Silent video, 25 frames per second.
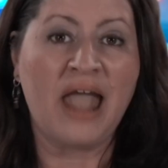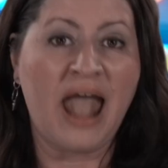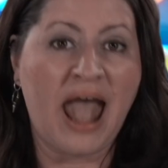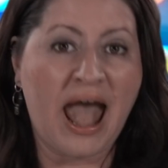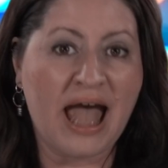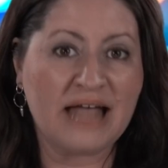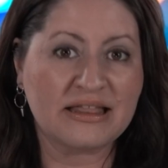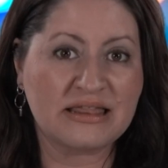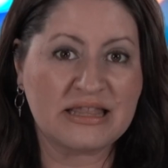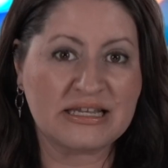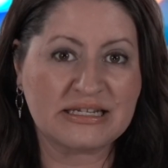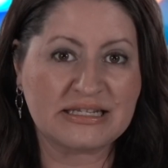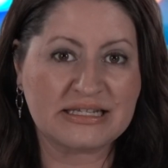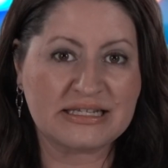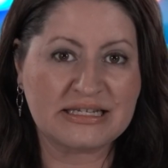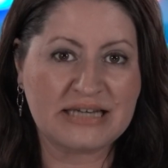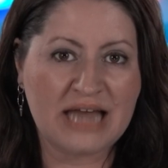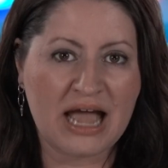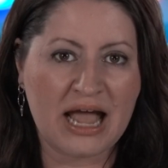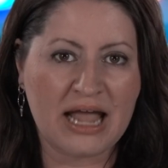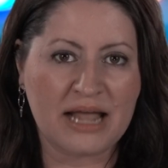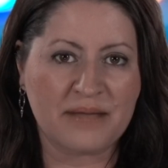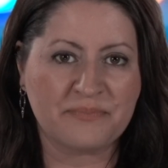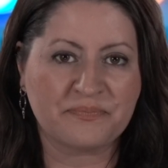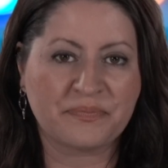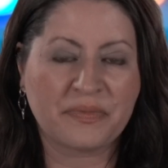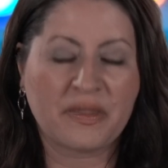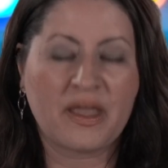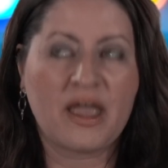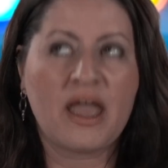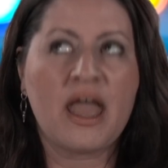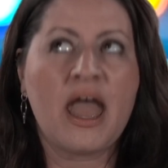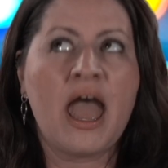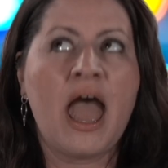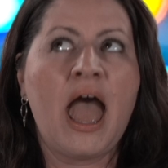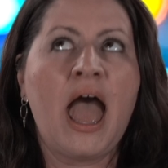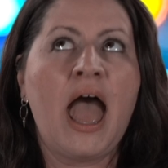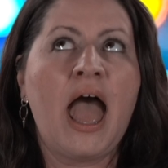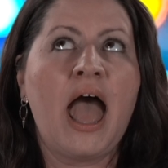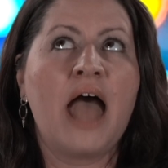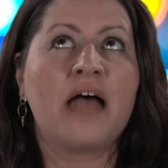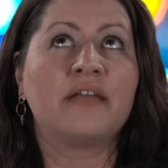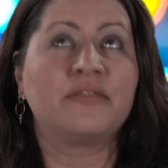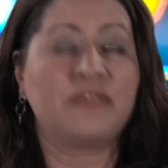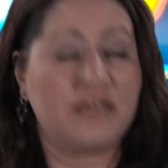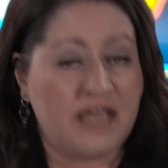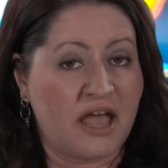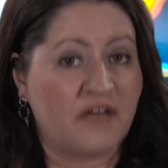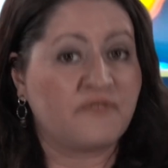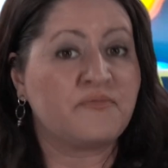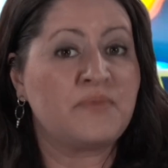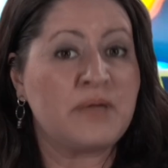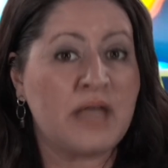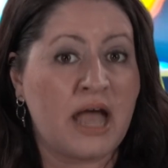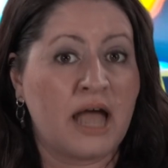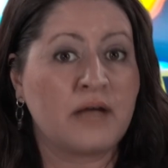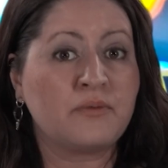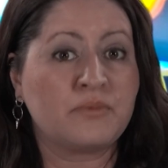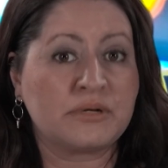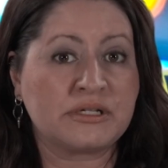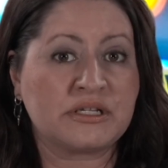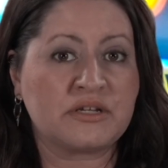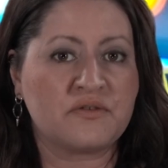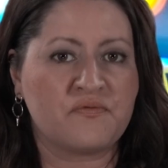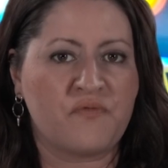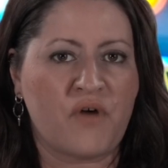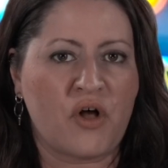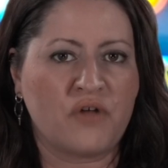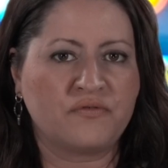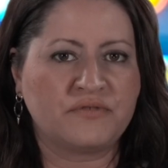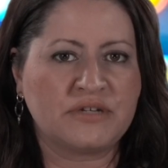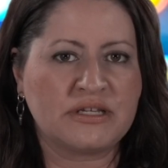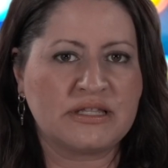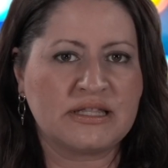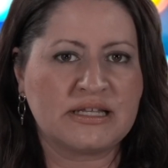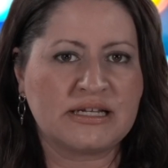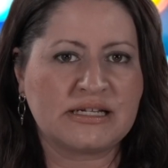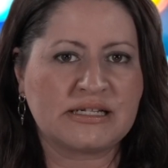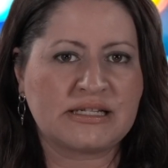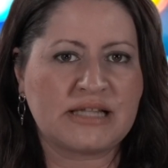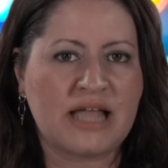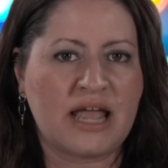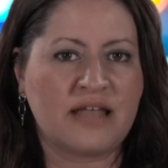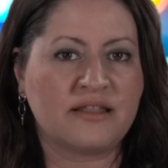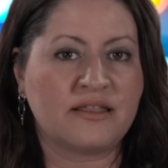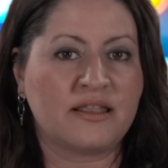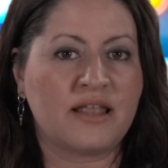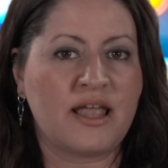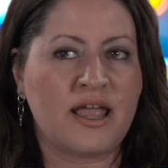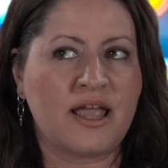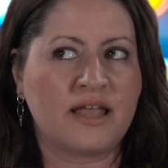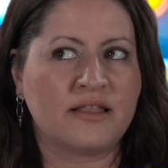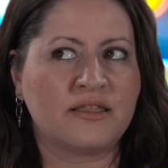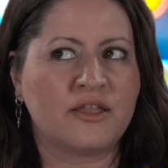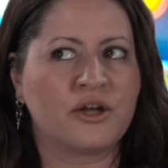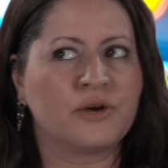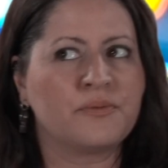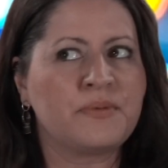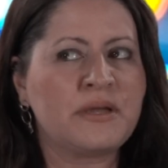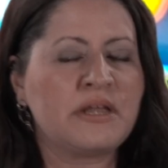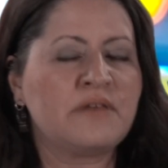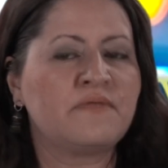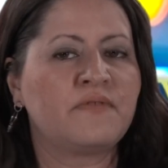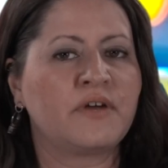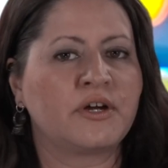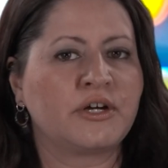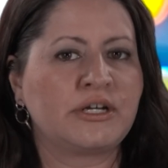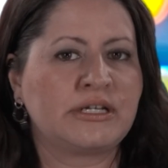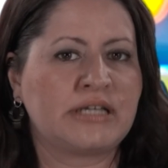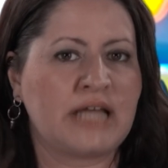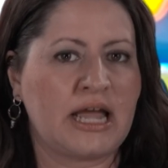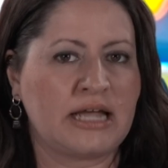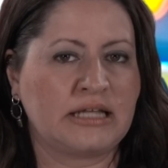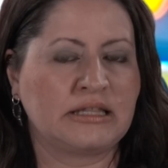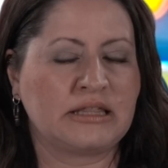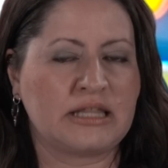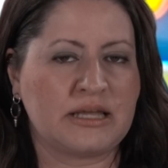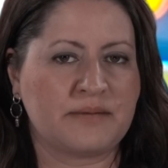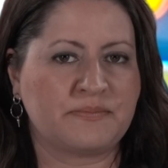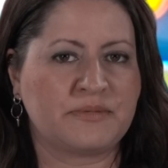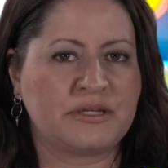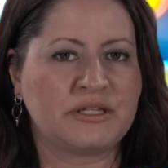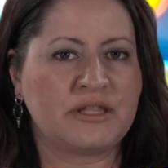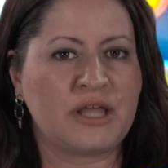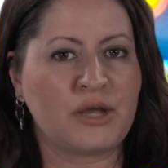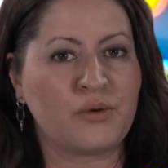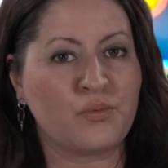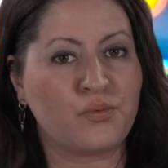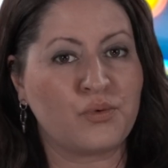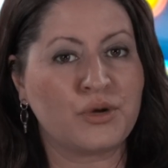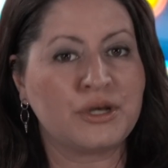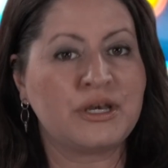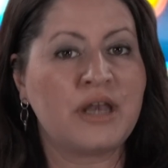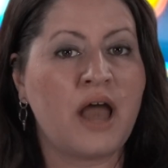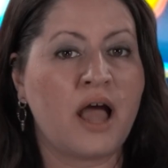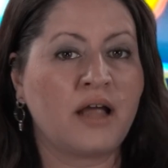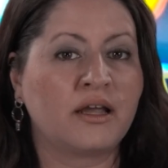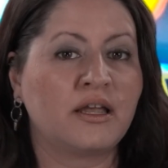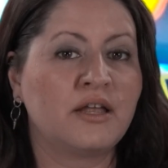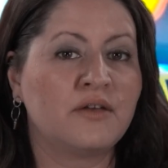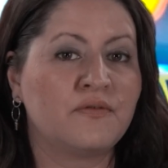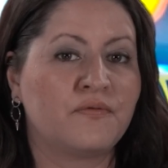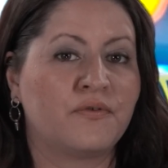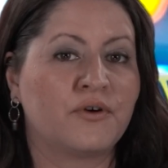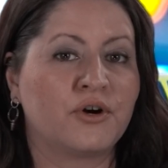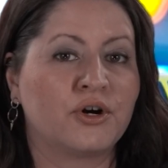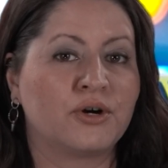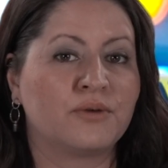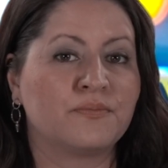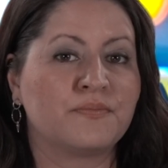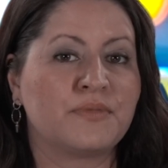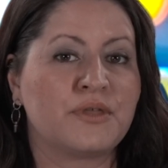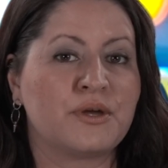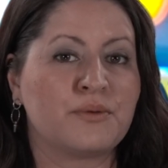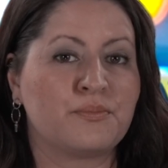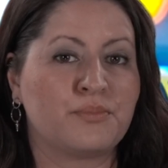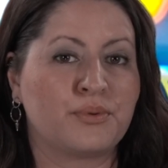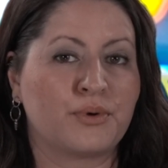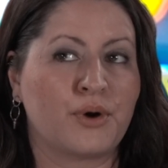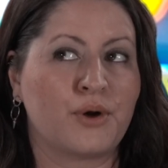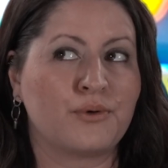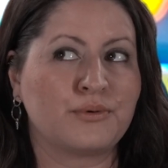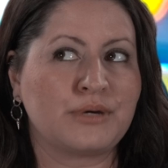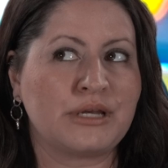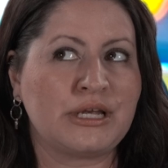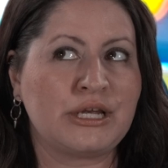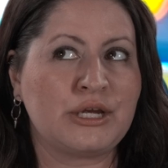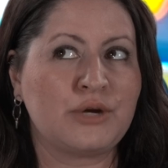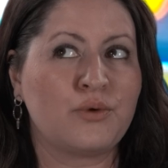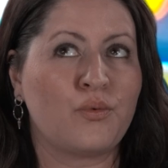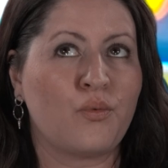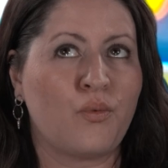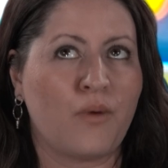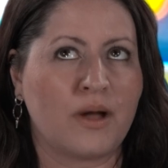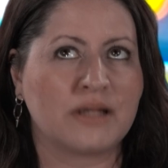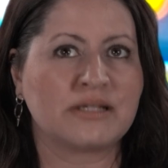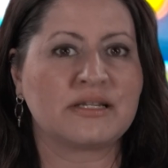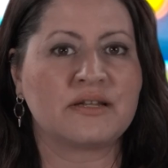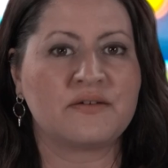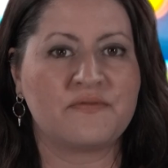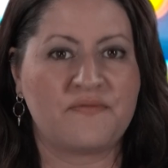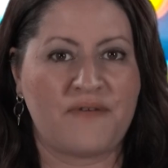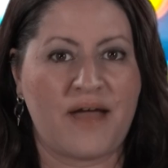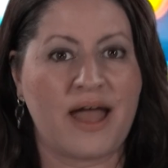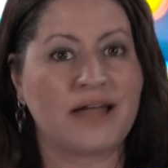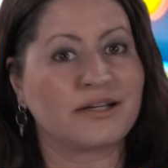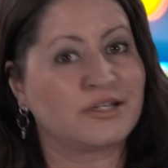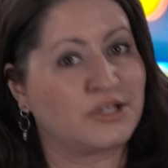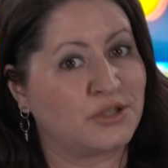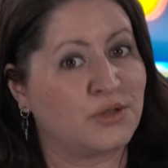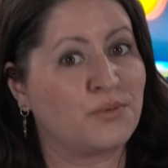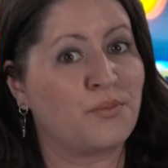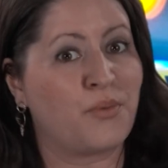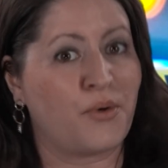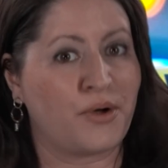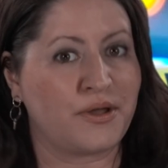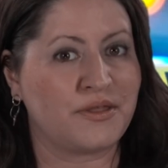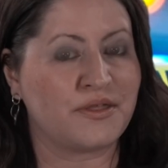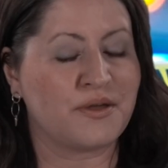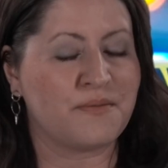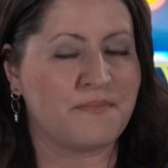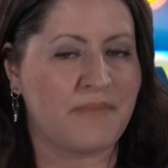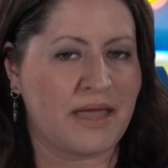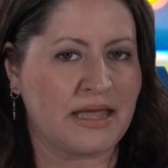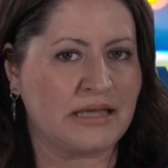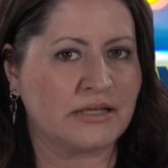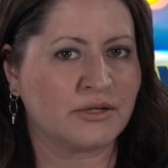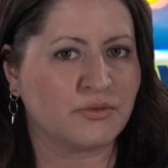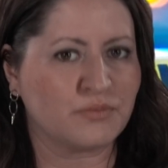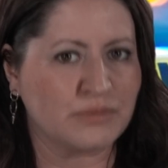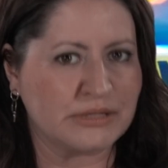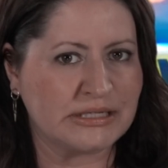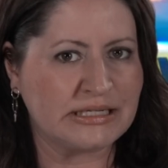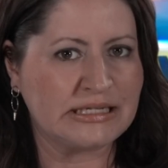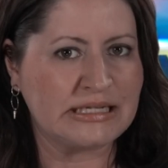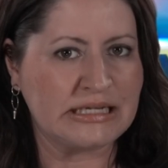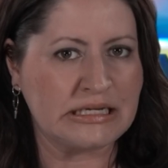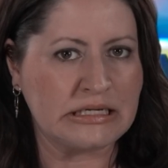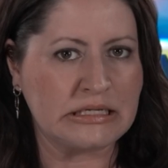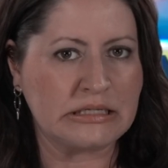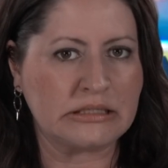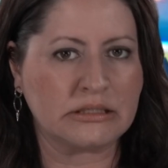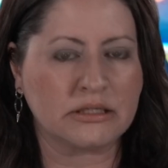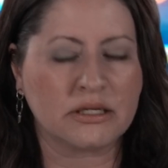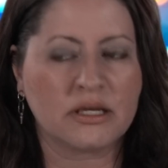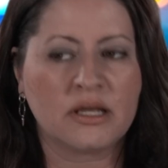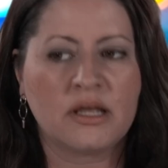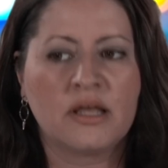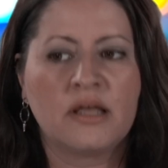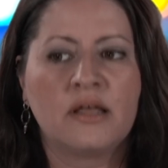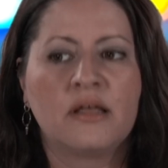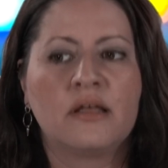at this time. The FBI was involved in this, and they're being very tight-lipped. They would not confirm that Brodey was in fact the boy that Megan was seen